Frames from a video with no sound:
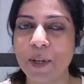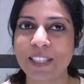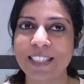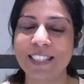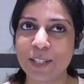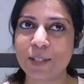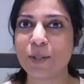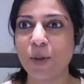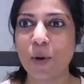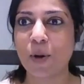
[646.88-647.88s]
because it's just
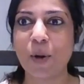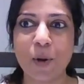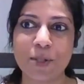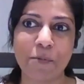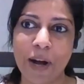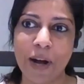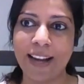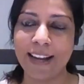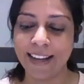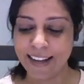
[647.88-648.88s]
so close
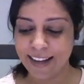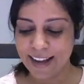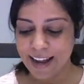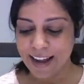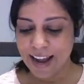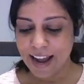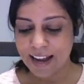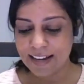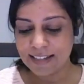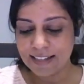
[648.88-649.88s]
by.
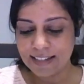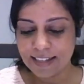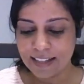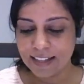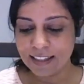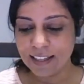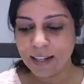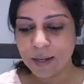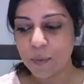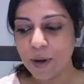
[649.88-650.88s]
And the
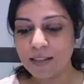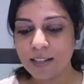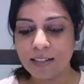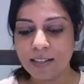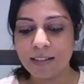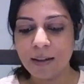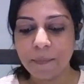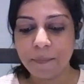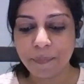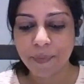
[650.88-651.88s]
third one is
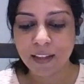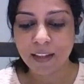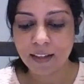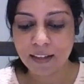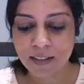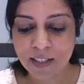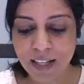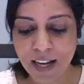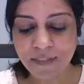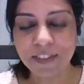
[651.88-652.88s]
just
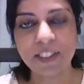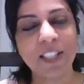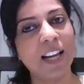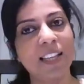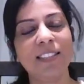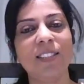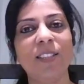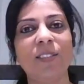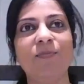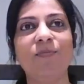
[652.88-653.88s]
a lifestyle. It's
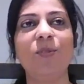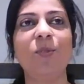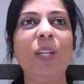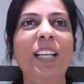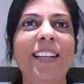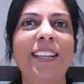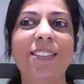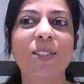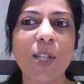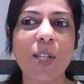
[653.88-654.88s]
just really
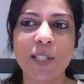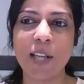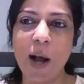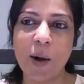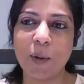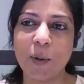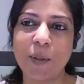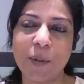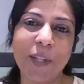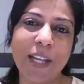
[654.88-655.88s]
chilled out,
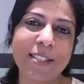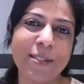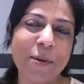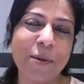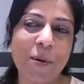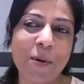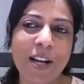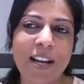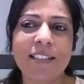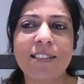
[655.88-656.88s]
you know. There's no
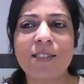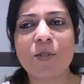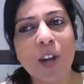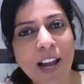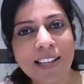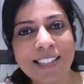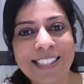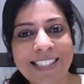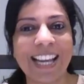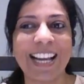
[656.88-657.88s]
stress.
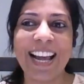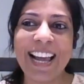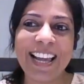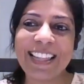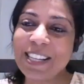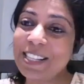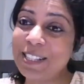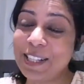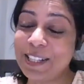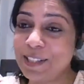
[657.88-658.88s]

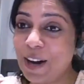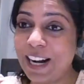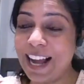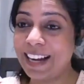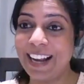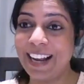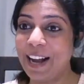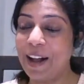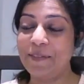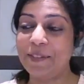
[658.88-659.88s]
It's not like
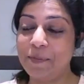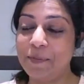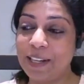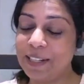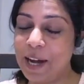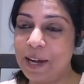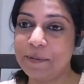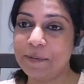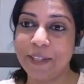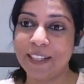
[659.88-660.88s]
I've spent
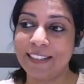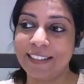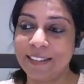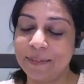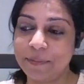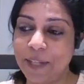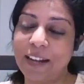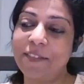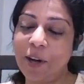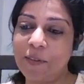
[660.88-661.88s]
time in
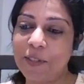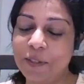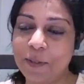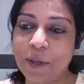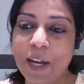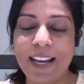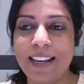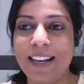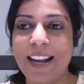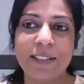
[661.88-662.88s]
like traveled to
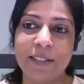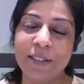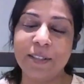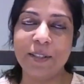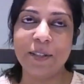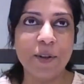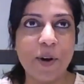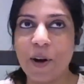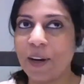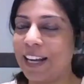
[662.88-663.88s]
like London, New
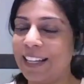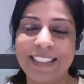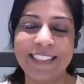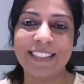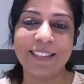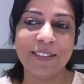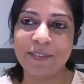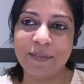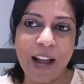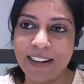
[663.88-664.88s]
York,
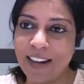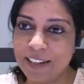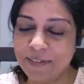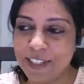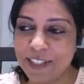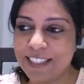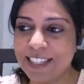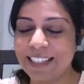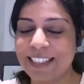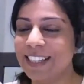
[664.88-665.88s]
and I lived in
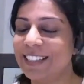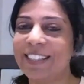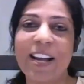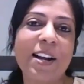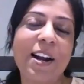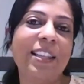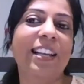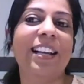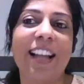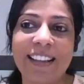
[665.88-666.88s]
Sydney. It's
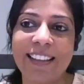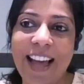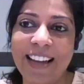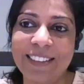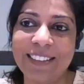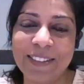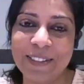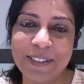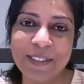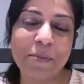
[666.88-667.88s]
nothing like that, you
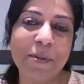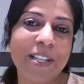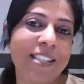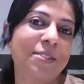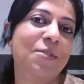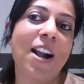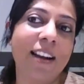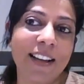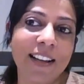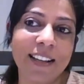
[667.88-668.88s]
know. Nobody's
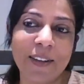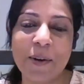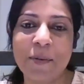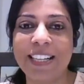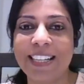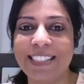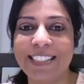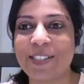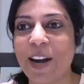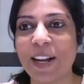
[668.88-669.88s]
running. Nobody's
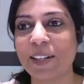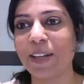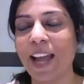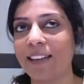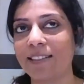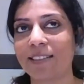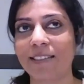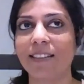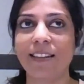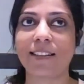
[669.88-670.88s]
trying to catch
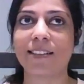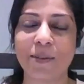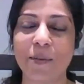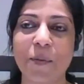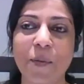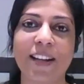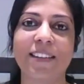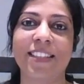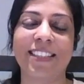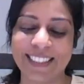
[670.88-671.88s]
the next
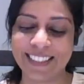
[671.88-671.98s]
whatever.